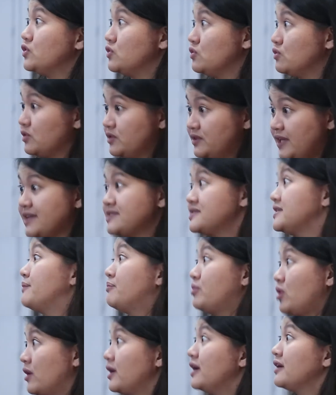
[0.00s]
to test
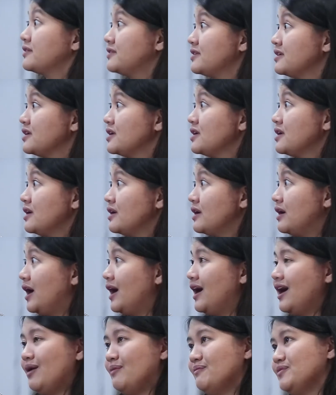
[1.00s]
that product.
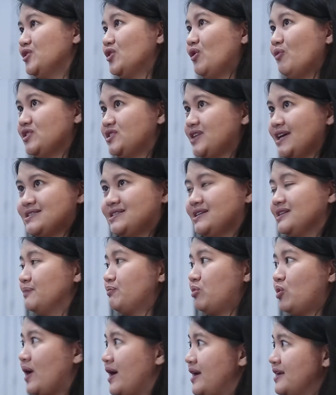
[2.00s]
We're testing the
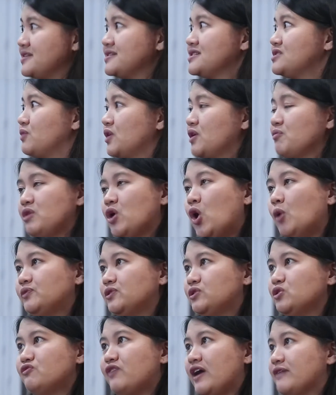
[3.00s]
price. We hope
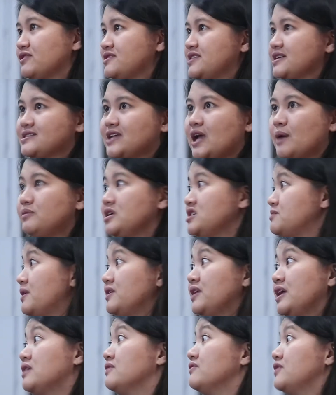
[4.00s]
to do 5 to 6 companies by
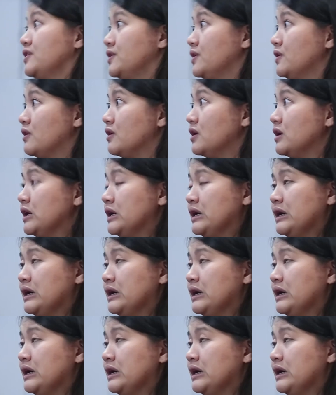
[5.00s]
the end of the year.